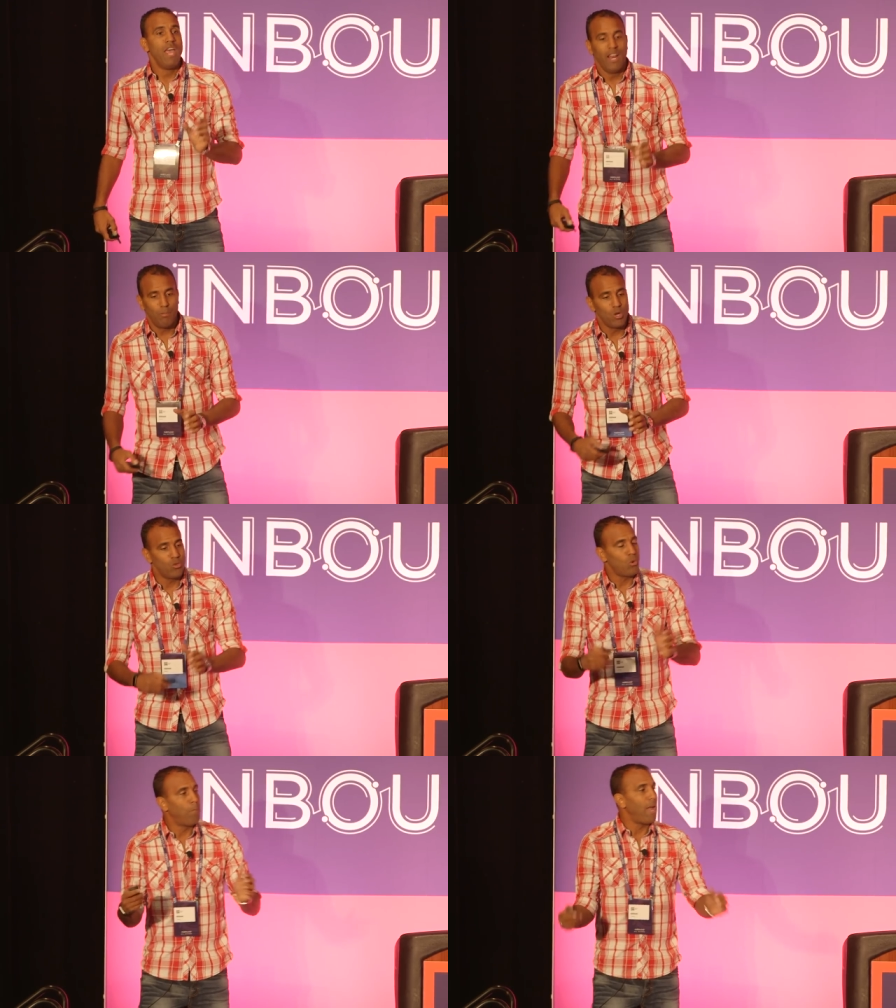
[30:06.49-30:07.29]
and I'll be
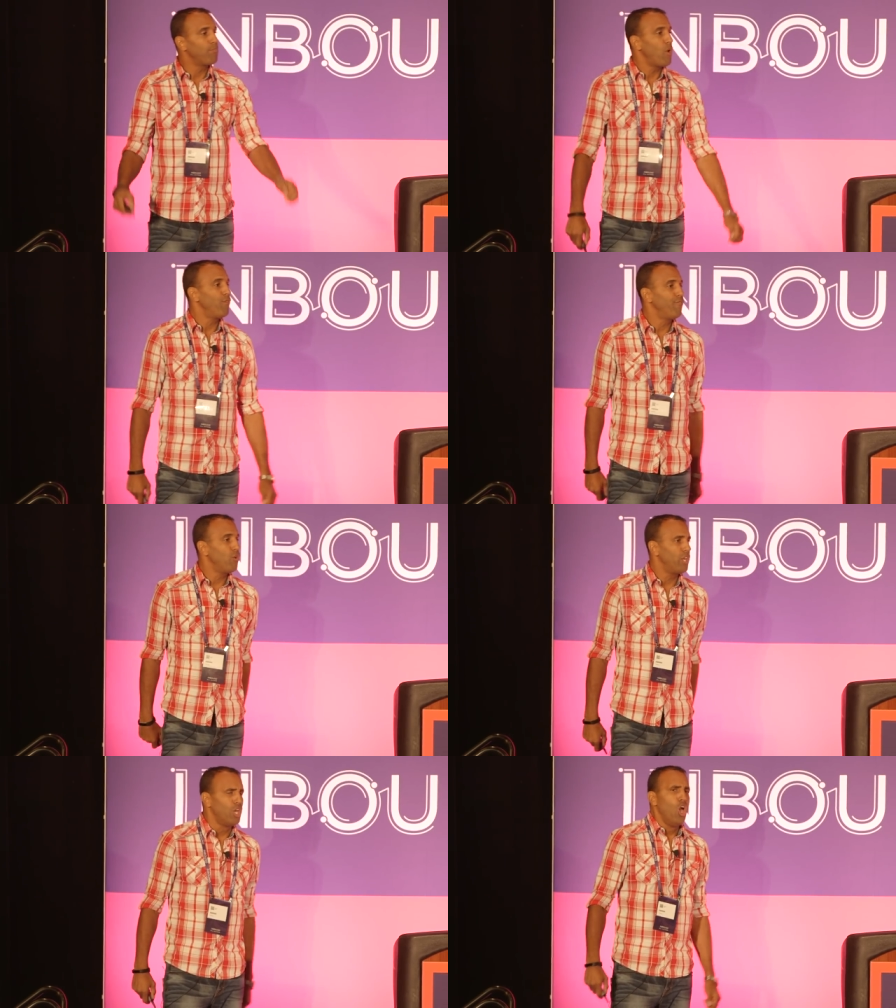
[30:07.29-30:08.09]
going through a pipeline
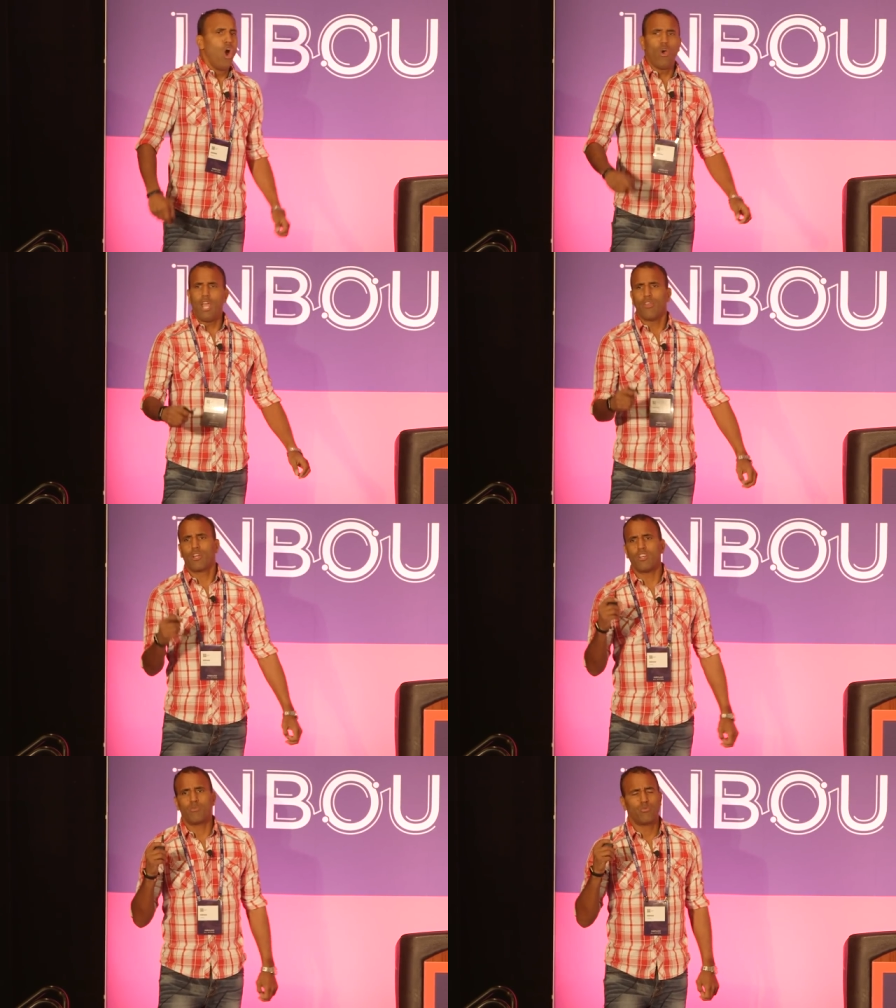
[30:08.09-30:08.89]
review and like, oh yeah, the
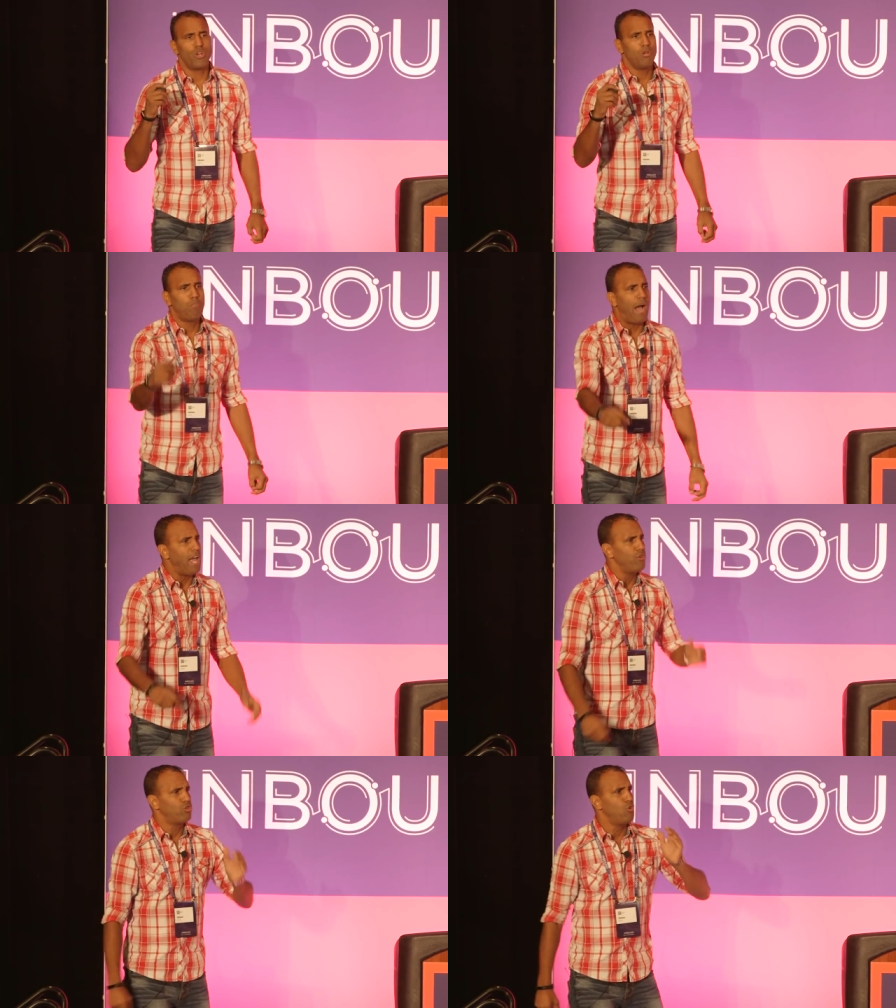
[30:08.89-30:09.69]
customer's ready to
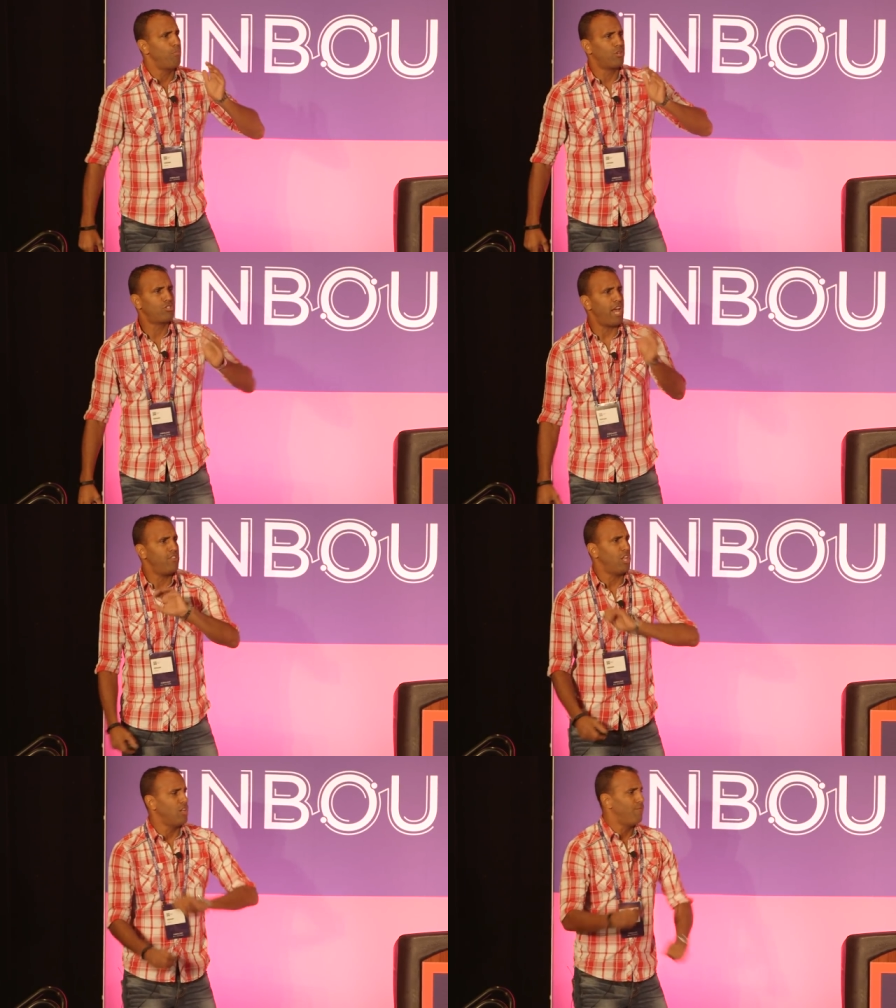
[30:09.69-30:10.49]
buy, they're super
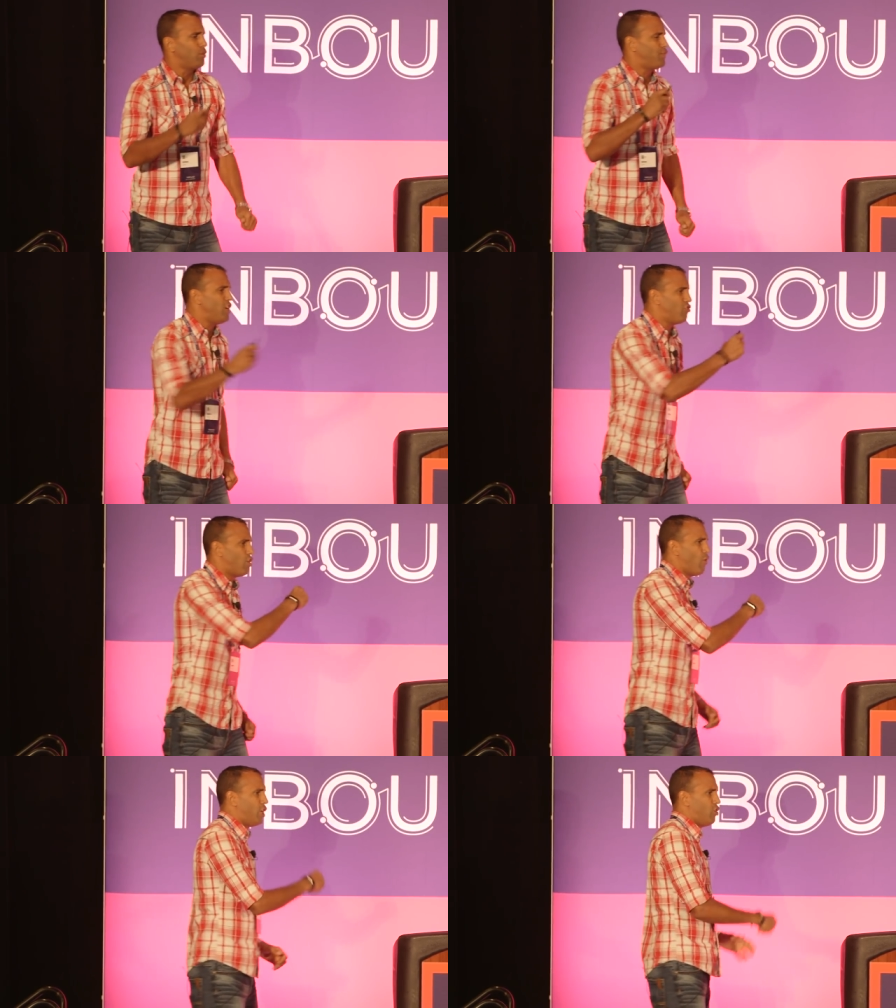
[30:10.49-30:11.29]
excited, they love this feature,
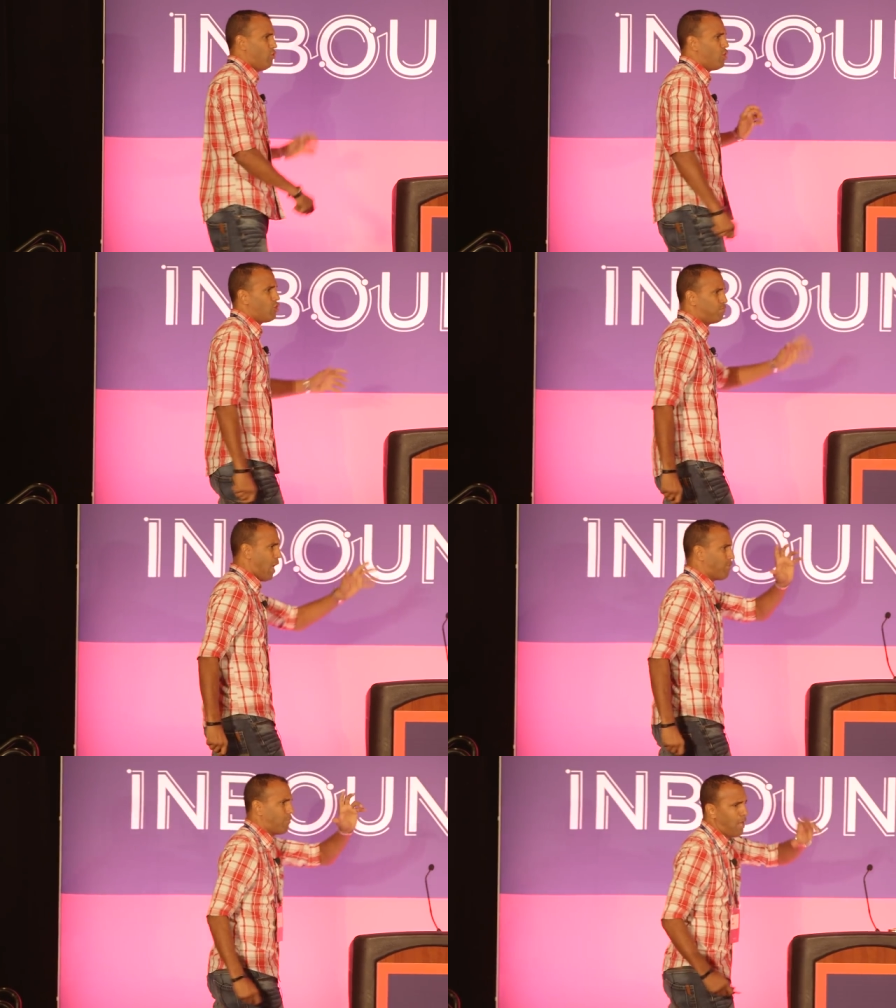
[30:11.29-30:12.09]
they're ready to do this,
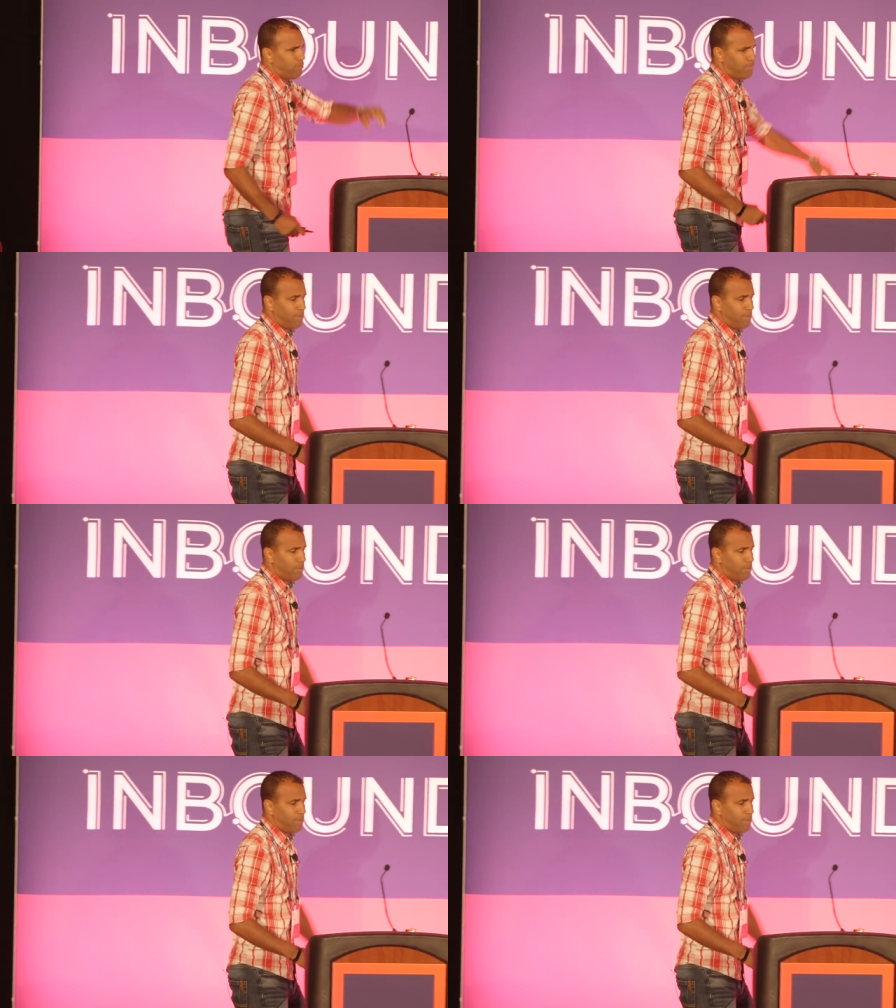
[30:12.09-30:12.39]
blah, blah, blah, blah.